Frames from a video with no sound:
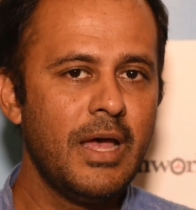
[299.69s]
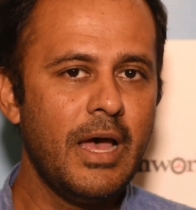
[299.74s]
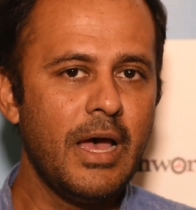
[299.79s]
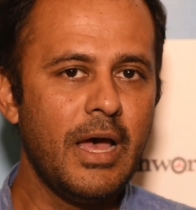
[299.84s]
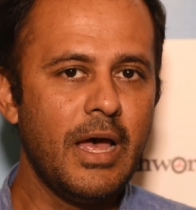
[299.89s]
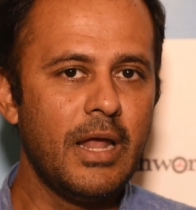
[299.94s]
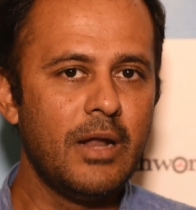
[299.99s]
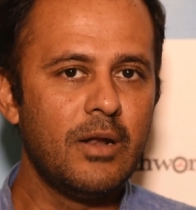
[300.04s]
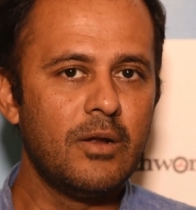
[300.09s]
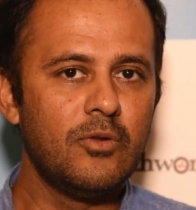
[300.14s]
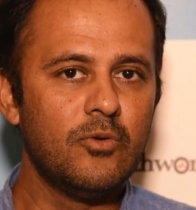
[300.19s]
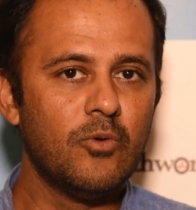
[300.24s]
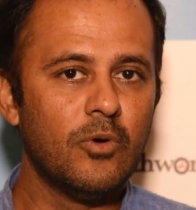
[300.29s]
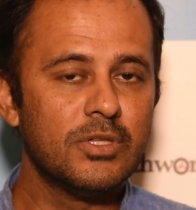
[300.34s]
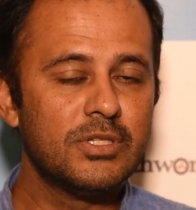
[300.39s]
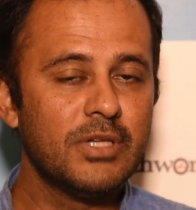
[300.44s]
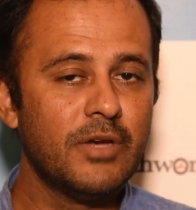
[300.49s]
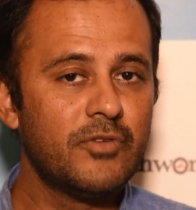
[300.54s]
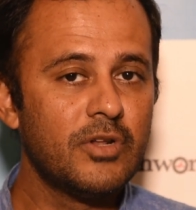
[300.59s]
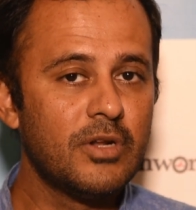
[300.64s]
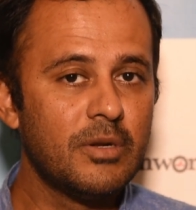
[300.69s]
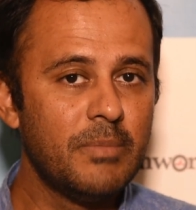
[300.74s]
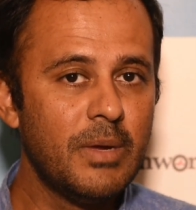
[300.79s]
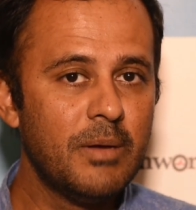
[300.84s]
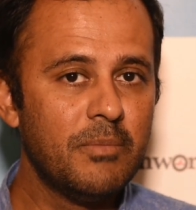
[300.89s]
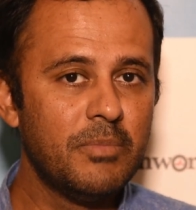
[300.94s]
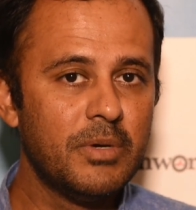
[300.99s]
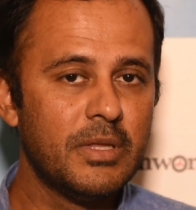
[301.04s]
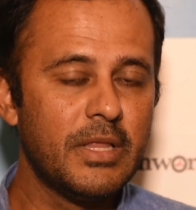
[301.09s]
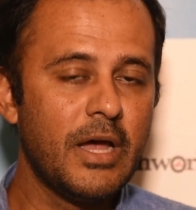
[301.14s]
And you also have to
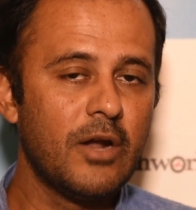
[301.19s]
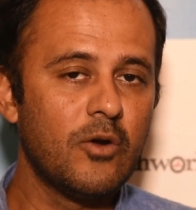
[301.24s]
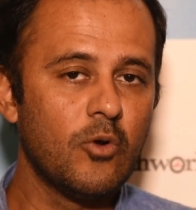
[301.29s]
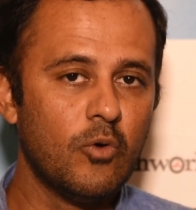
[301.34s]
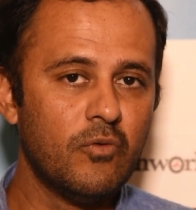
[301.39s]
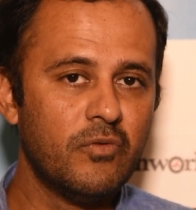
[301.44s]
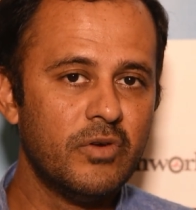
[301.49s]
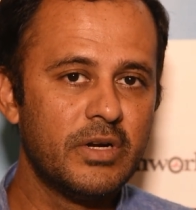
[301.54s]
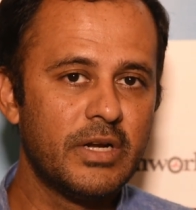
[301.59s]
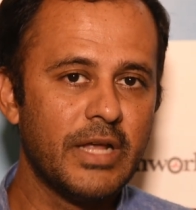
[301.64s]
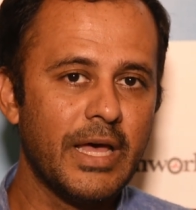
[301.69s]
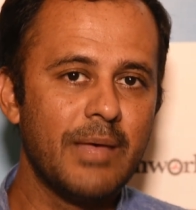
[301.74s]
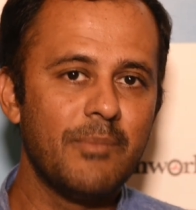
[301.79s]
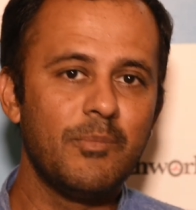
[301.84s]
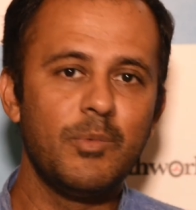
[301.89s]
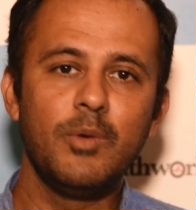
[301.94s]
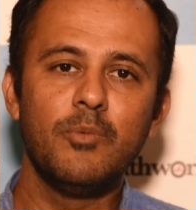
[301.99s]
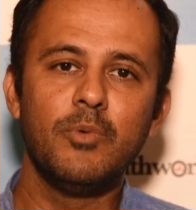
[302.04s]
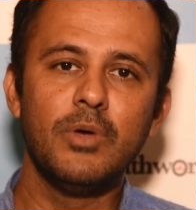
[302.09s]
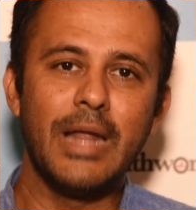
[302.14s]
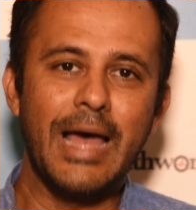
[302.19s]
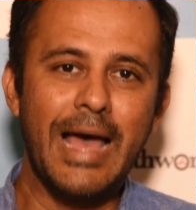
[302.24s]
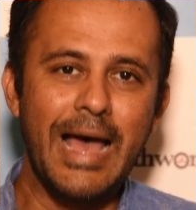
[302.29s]
remember that over time, we will